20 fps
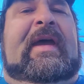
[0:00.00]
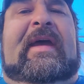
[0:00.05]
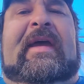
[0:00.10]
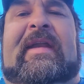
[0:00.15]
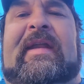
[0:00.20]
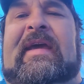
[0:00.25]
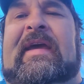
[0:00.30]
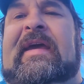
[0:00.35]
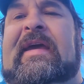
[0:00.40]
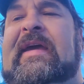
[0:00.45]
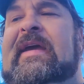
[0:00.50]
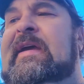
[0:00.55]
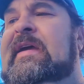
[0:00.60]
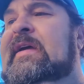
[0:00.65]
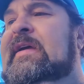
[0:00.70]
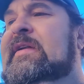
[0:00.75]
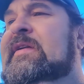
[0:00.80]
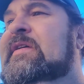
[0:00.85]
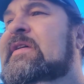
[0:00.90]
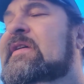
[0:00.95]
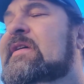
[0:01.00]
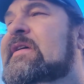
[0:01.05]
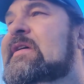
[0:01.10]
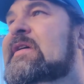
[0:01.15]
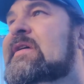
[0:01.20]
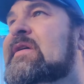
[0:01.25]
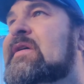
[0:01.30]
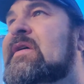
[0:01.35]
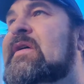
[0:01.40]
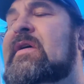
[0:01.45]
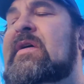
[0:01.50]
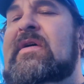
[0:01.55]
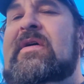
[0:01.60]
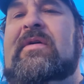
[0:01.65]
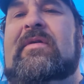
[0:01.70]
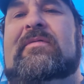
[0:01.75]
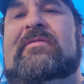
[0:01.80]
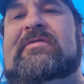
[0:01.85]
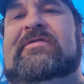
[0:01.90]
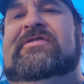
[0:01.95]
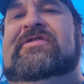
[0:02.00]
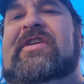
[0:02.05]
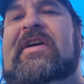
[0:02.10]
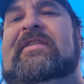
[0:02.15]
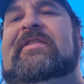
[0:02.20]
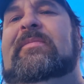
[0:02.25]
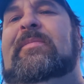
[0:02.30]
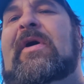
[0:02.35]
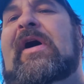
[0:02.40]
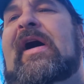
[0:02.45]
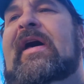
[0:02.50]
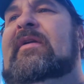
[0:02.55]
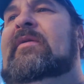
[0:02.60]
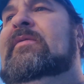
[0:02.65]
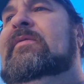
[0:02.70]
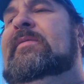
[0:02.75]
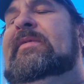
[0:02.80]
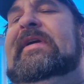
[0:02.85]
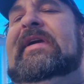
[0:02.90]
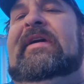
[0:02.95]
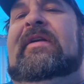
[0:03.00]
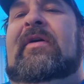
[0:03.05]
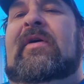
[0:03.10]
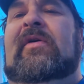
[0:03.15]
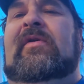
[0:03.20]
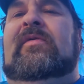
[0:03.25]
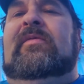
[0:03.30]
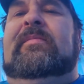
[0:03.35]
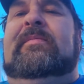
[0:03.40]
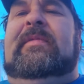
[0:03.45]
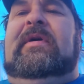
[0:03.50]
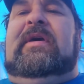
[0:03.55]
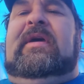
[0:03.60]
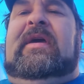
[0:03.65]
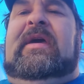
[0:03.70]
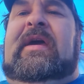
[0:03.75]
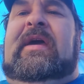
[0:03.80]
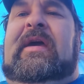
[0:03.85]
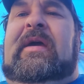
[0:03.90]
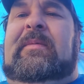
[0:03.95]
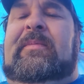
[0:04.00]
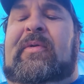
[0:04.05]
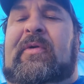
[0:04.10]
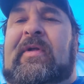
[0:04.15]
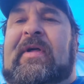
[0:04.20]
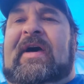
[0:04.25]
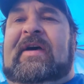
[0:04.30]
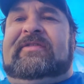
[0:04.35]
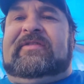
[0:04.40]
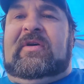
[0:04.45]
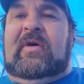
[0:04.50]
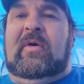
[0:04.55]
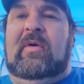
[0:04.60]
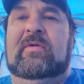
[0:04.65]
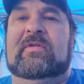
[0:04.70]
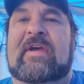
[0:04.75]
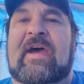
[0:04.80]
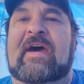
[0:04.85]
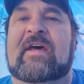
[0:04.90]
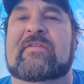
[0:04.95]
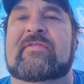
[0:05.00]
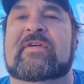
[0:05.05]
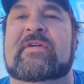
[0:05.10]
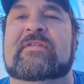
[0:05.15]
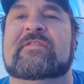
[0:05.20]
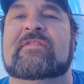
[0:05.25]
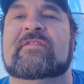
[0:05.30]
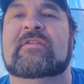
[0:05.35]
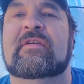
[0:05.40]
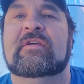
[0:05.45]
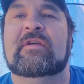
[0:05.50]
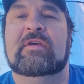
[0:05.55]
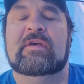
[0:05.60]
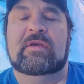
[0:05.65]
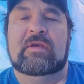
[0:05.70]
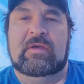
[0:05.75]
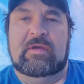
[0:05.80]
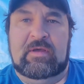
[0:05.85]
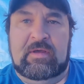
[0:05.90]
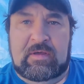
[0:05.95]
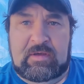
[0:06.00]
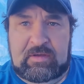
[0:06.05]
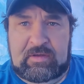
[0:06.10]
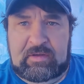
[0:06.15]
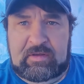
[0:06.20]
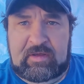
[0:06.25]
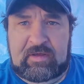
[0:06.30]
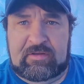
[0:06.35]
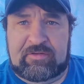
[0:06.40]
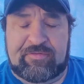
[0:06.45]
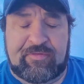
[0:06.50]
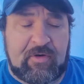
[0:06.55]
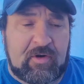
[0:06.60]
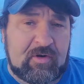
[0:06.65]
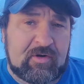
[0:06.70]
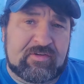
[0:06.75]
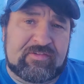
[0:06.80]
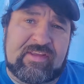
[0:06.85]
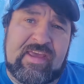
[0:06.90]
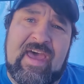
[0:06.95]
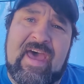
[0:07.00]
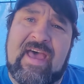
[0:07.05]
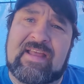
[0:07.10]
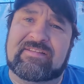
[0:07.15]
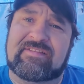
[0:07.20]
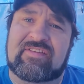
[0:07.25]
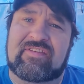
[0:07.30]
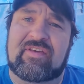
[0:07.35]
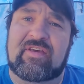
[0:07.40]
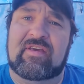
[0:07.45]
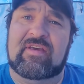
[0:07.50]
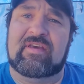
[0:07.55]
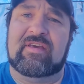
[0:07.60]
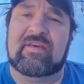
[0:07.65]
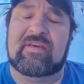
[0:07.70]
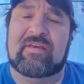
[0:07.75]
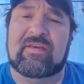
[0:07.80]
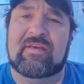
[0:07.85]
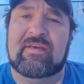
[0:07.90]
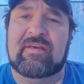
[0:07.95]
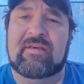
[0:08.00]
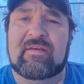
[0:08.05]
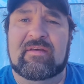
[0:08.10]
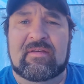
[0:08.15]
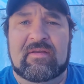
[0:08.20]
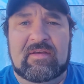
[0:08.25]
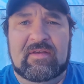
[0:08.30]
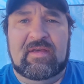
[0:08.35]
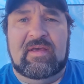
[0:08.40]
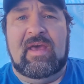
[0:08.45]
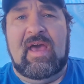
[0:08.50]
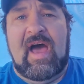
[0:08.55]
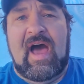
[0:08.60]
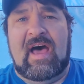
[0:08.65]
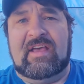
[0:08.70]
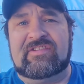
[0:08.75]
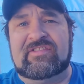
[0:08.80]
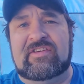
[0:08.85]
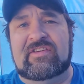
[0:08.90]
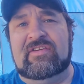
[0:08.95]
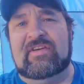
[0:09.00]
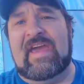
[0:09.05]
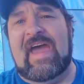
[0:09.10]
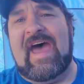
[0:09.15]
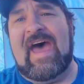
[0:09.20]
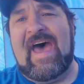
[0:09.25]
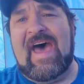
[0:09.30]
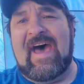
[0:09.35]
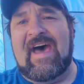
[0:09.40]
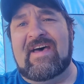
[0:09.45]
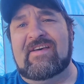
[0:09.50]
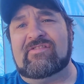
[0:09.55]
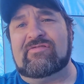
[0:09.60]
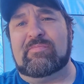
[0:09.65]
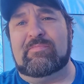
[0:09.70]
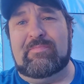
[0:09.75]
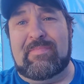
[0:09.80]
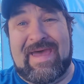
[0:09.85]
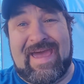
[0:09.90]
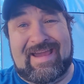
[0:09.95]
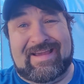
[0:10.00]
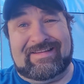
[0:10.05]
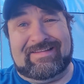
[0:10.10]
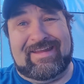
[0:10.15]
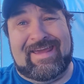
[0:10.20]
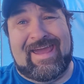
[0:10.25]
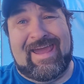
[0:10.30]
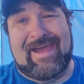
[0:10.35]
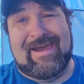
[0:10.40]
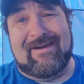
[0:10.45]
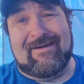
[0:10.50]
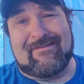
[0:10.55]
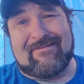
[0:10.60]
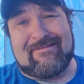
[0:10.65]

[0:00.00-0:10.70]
and check the bottle when we get home and pull out the gold out of it. As far as that, I'll see you guys back at the house.